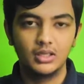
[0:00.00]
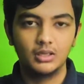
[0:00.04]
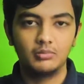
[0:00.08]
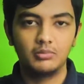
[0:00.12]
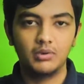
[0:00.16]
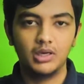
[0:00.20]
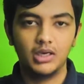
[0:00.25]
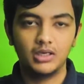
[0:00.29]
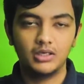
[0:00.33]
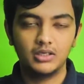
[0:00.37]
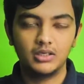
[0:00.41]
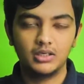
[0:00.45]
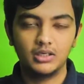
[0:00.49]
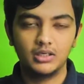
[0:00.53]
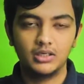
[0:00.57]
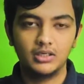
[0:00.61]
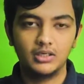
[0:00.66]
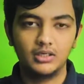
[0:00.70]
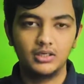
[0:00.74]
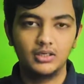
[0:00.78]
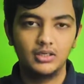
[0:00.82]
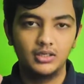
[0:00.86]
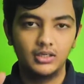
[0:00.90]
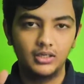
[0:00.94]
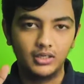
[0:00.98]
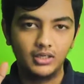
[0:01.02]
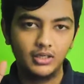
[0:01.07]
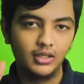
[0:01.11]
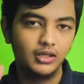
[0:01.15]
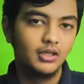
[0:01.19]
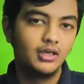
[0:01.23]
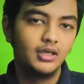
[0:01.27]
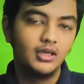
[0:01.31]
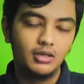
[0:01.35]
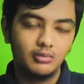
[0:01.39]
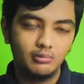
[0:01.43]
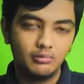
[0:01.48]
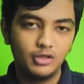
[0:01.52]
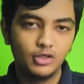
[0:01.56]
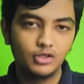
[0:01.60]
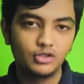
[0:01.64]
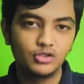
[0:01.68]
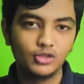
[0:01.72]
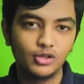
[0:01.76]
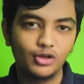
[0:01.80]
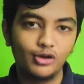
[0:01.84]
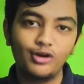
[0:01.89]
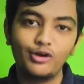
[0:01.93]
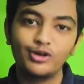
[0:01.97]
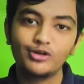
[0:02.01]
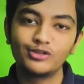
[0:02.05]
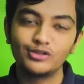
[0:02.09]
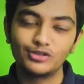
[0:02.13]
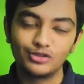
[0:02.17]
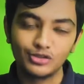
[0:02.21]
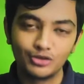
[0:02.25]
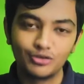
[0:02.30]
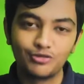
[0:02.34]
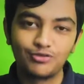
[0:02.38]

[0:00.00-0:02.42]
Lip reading: But make sure you